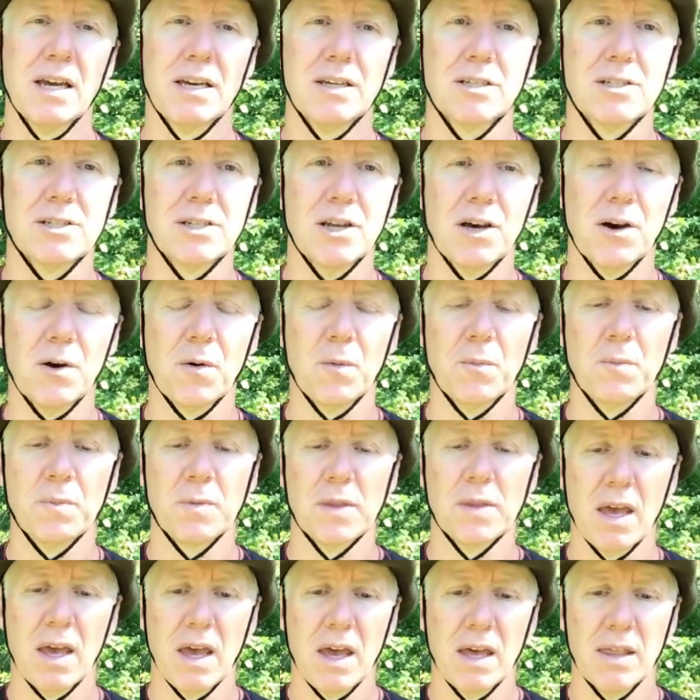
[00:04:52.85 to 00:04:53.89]
So
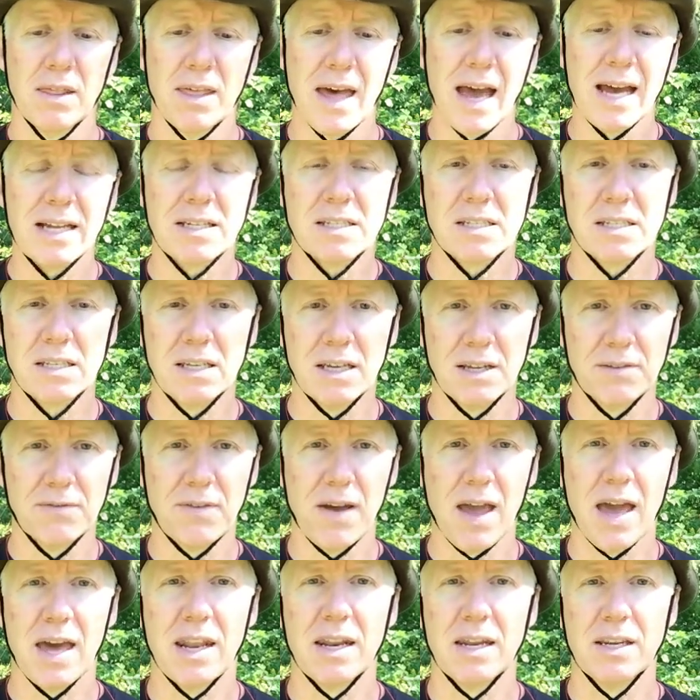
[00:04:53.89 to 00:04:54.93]
that's the
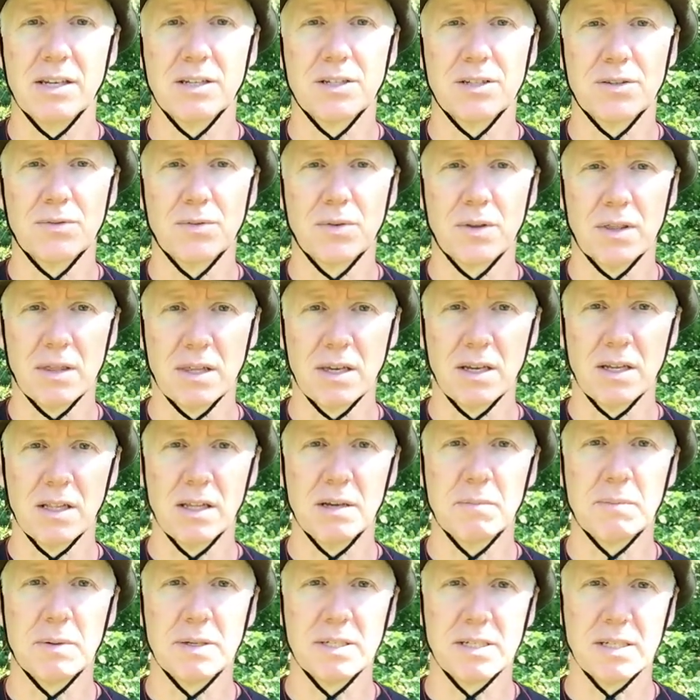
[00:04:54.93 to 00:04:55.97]
advantage with the
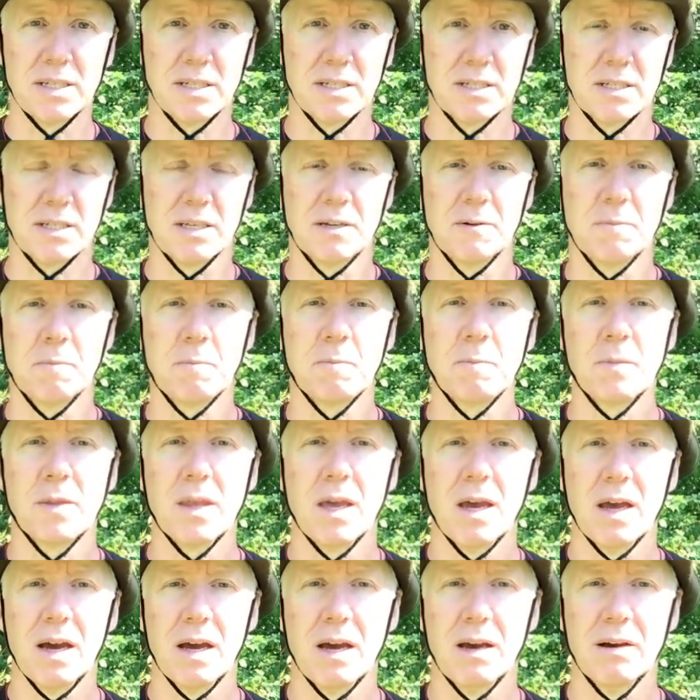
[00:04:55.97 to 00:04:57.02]
Olympus system
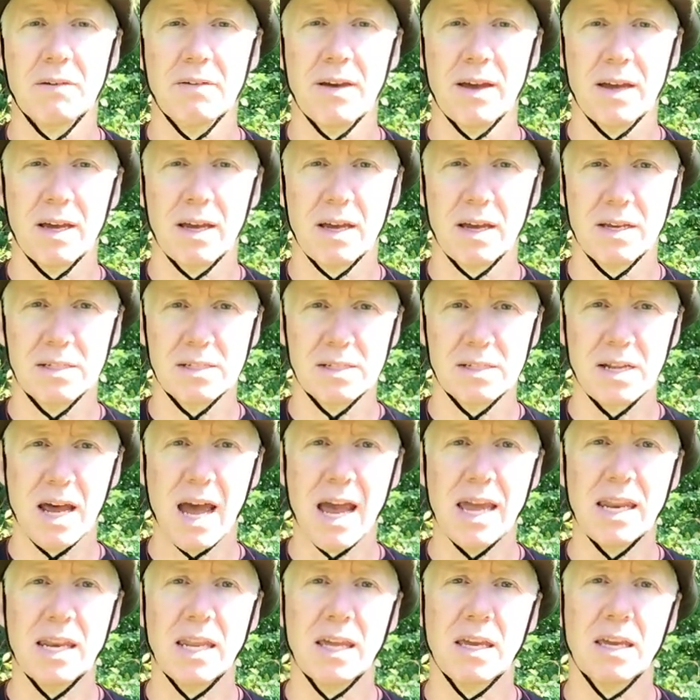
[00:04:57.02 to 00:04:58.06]
of
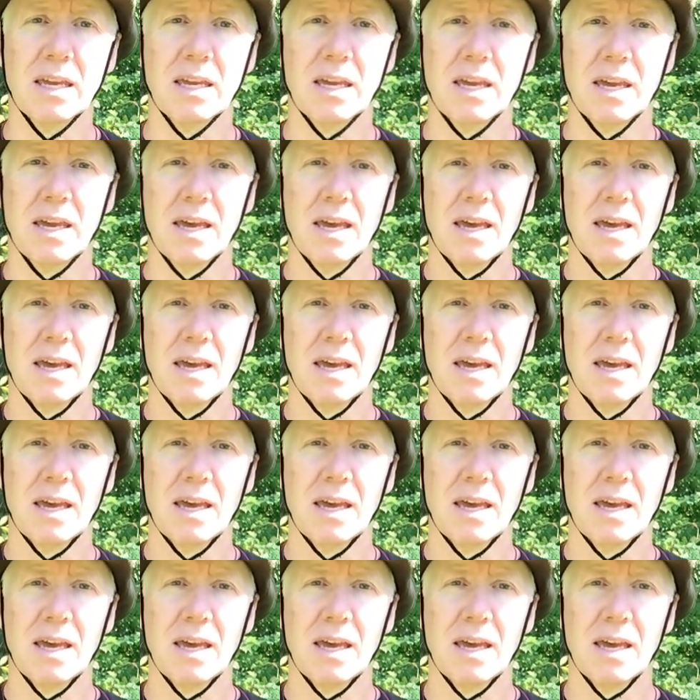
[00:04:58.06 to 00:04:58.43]
assigning,